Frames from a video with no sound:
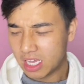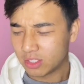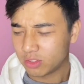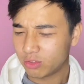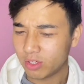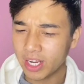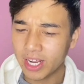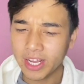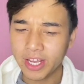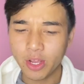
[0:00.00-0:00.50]

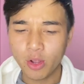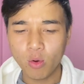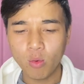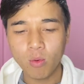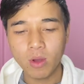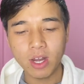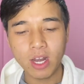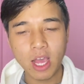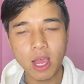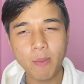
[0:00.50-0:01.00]
Drink your
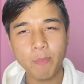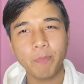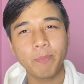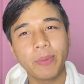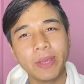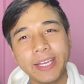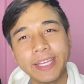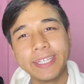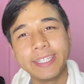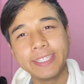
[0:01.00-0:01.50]
water,
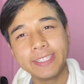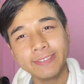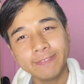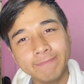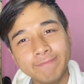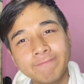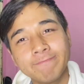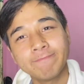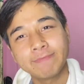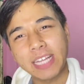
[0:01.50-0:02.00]
be.
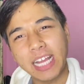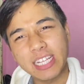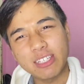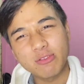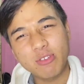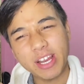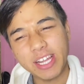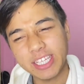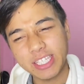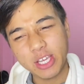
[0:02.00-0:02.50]

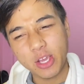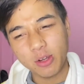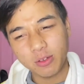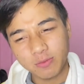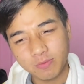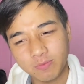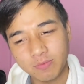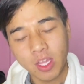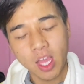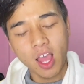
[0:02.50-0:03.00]
Drink your
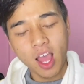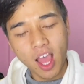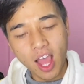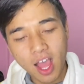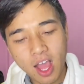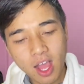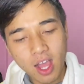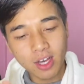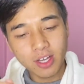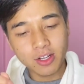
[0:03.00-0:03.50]

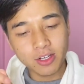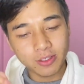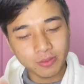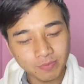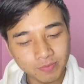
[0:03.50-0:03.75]
honor.